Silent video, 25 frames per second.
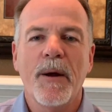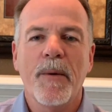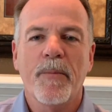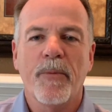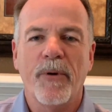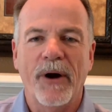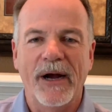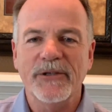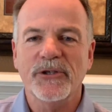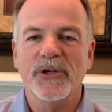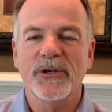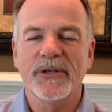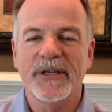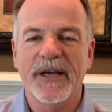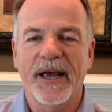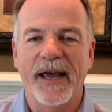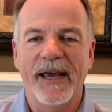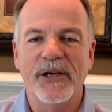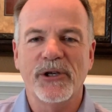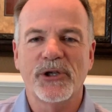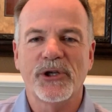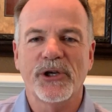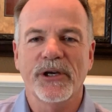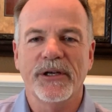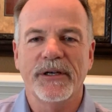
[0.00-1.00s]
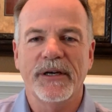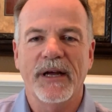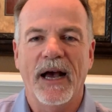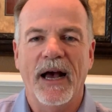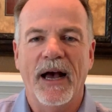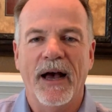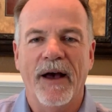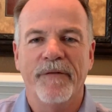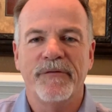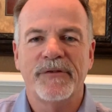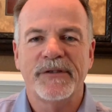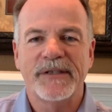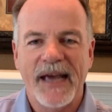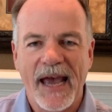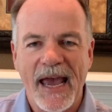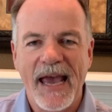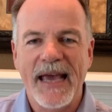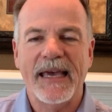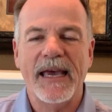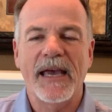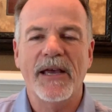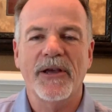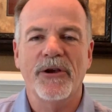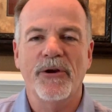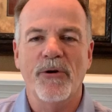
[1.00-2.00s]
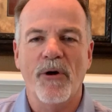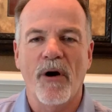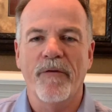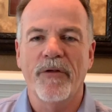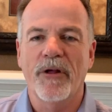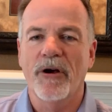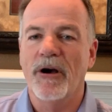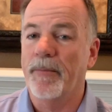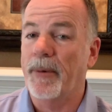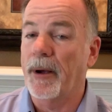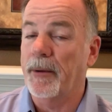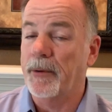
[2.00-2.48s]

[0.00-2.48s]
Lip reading: presentation of taking you over the hump.